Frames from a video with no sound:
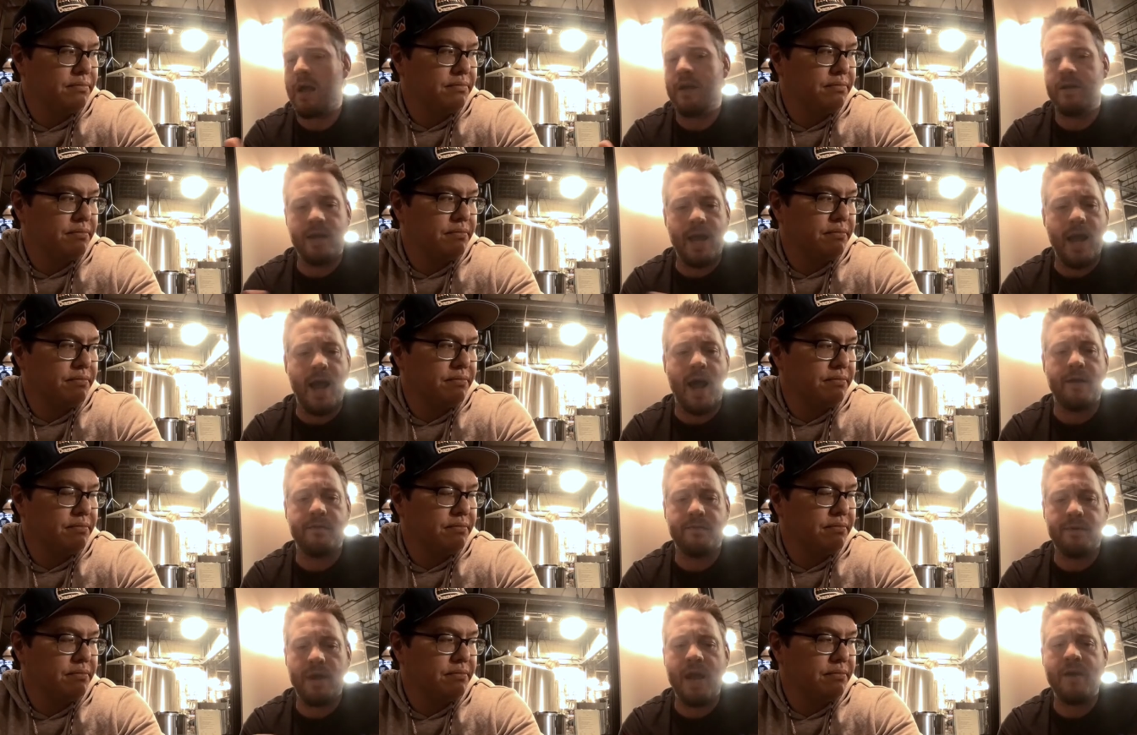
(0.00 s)
Speaker 1: yeah.
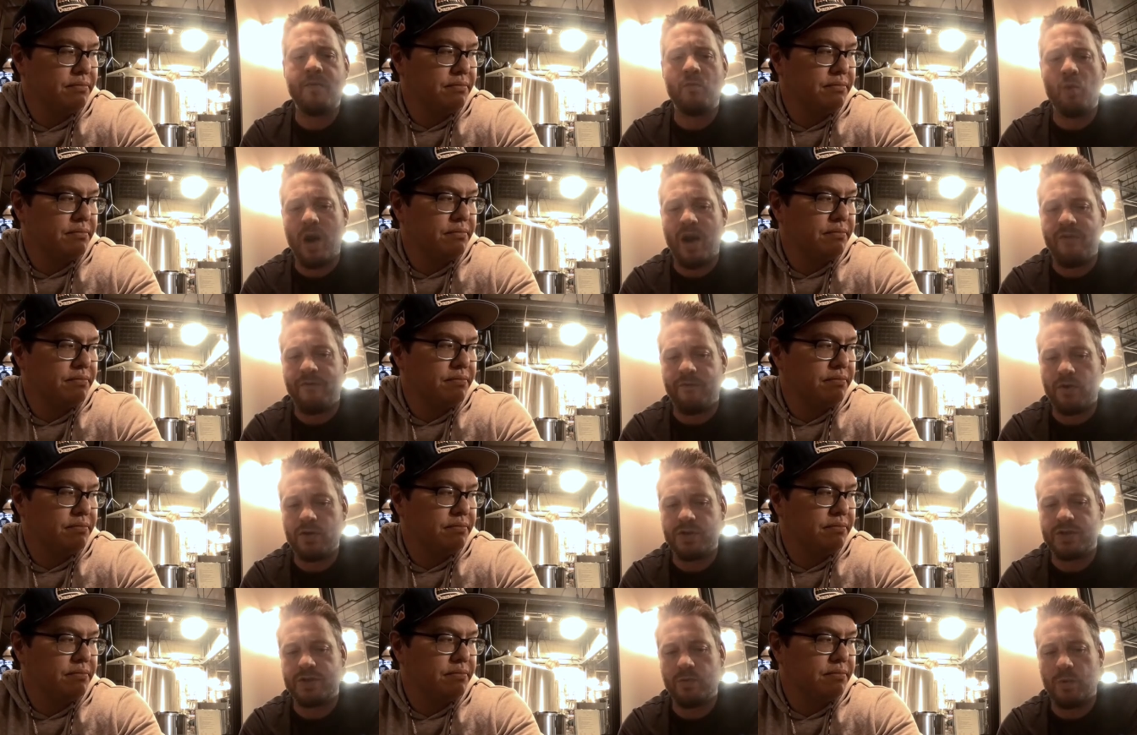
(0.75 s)
And when I
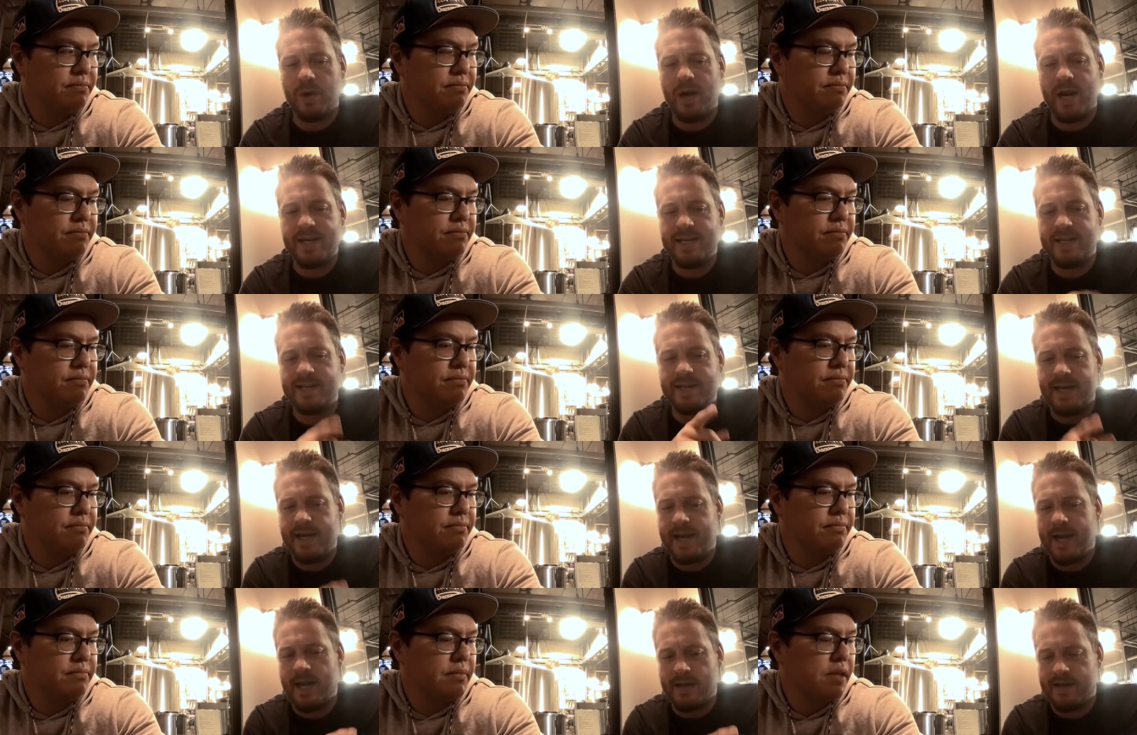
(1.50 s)
first, when I did
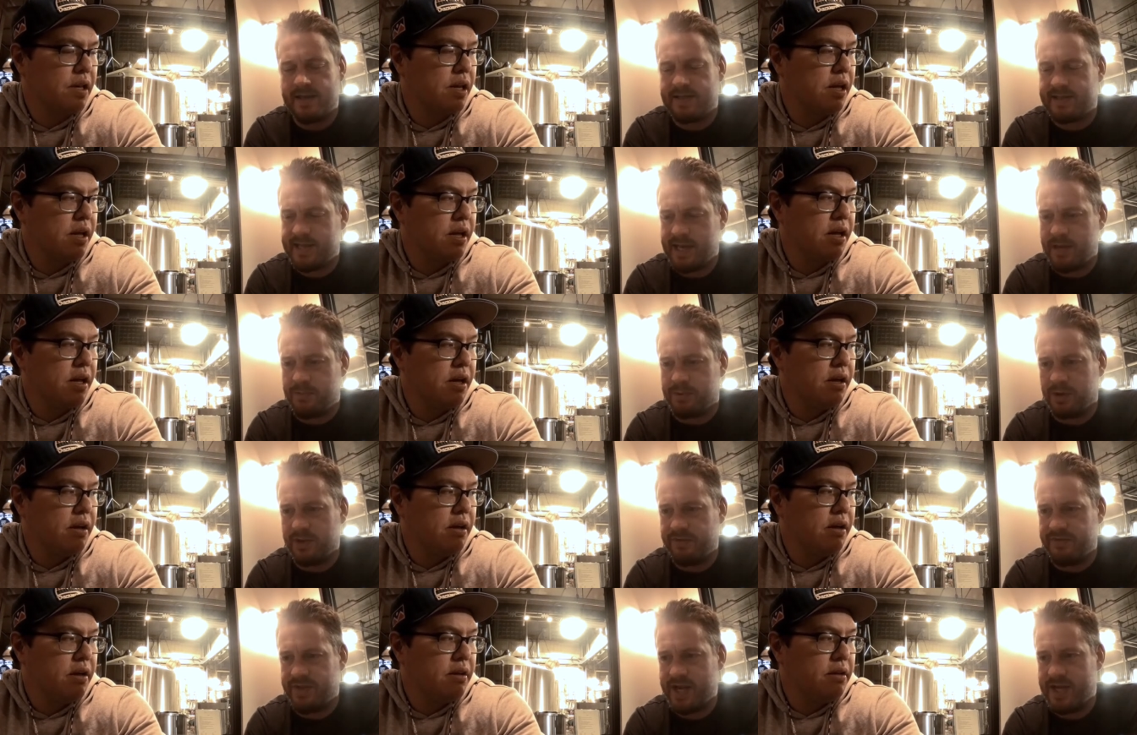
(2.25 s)
the uh, the sample
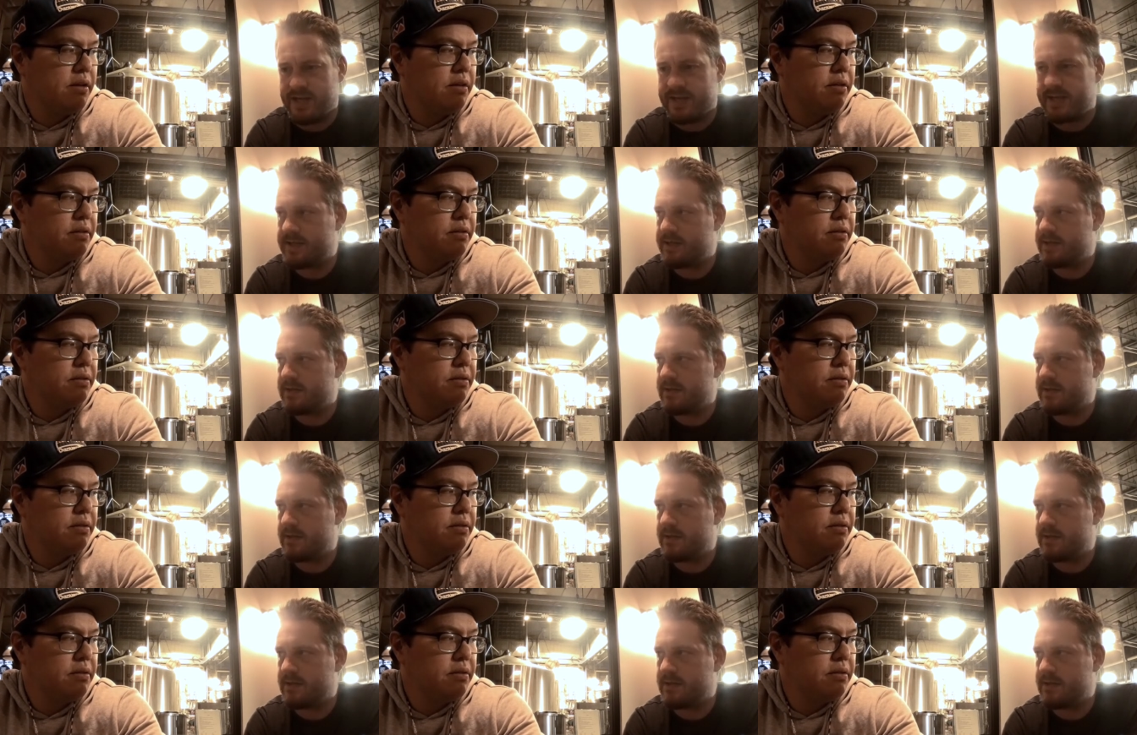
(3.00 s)
of this,